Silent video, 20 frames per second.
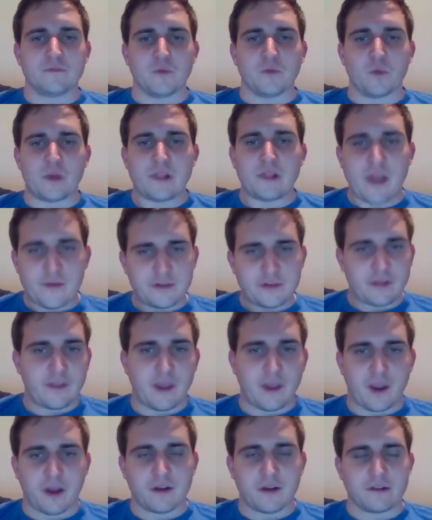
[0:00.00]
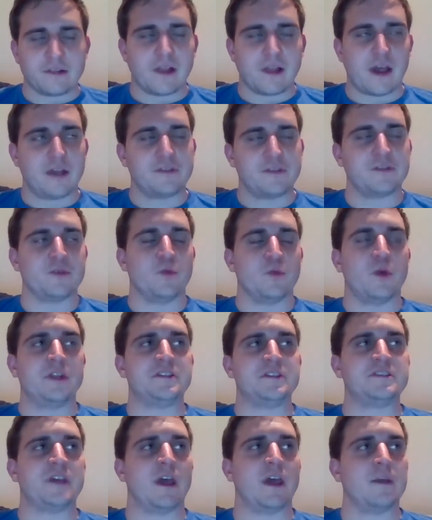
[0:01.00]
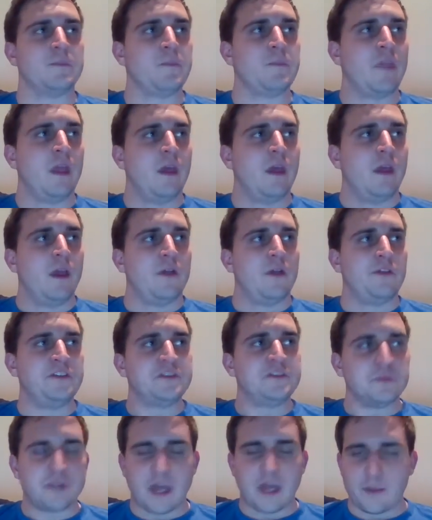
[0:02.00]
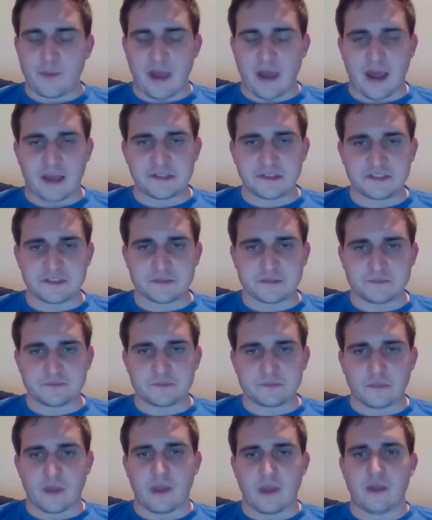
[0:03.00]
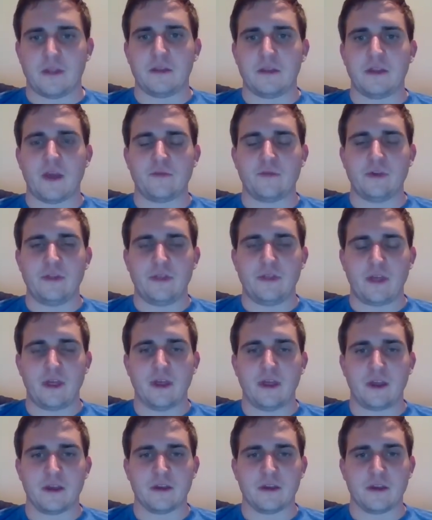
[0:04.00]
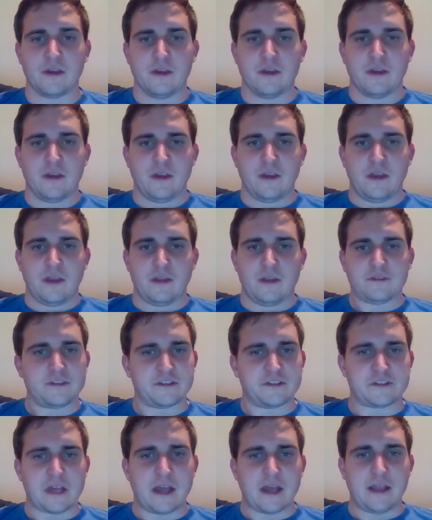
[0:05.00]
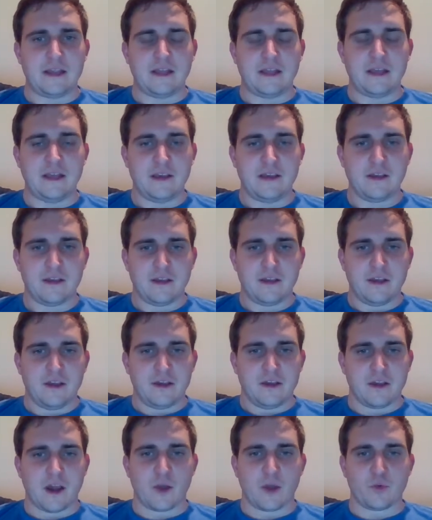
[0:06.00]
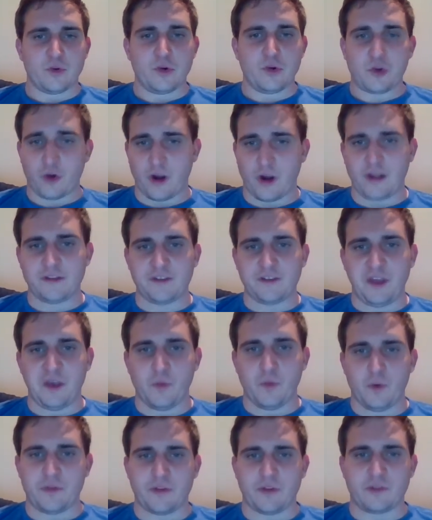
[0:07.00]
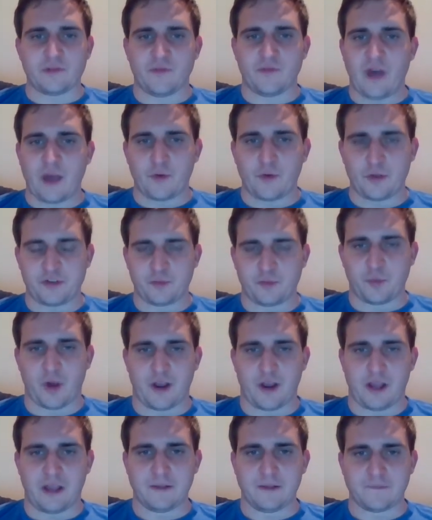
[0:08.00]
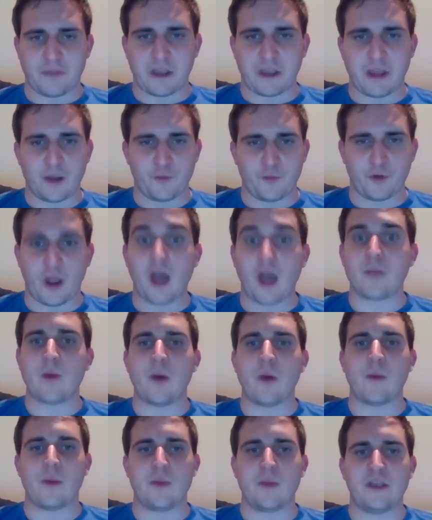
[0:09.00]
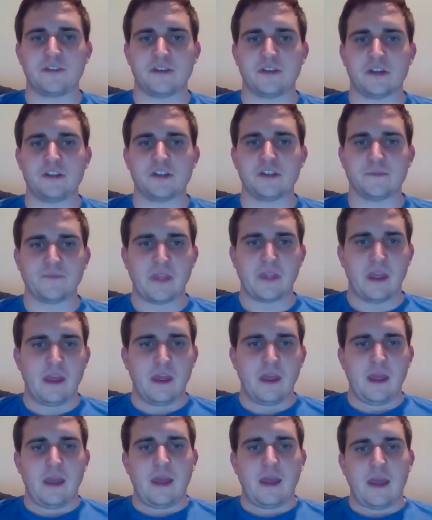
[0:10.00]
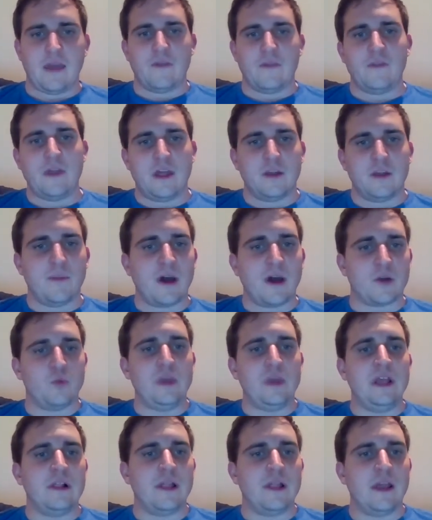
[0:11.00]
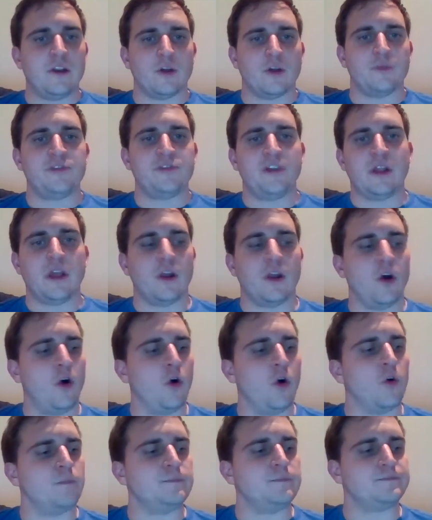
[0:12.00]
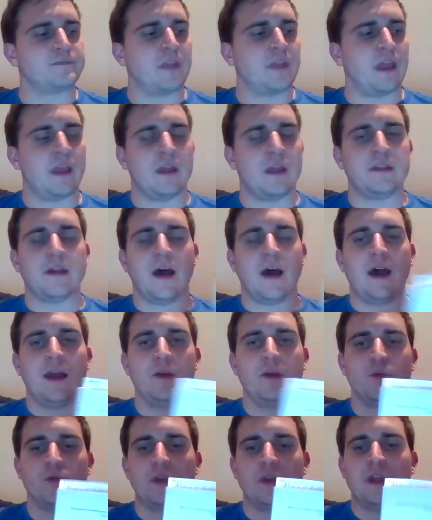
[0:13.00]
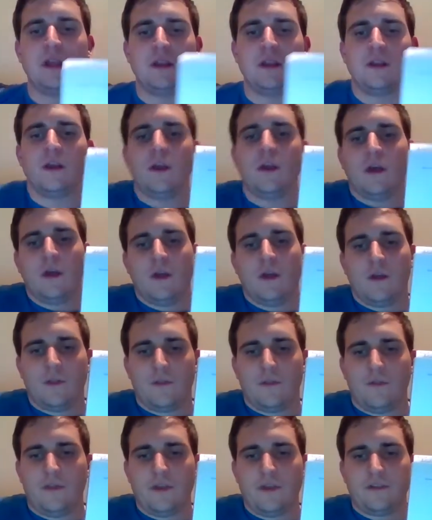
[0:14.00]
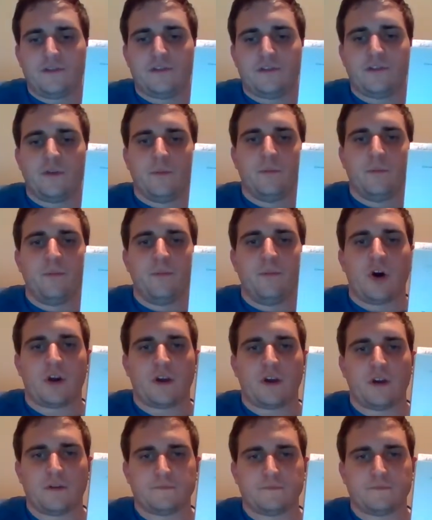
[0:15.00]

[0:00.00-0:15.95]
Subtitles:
we left it there last Wednesday. And then some time passed, and everything in society got real crazy with this virus spreading. I kind of forgot about my message. And then about a week later, I'm sitting at home, and I read this book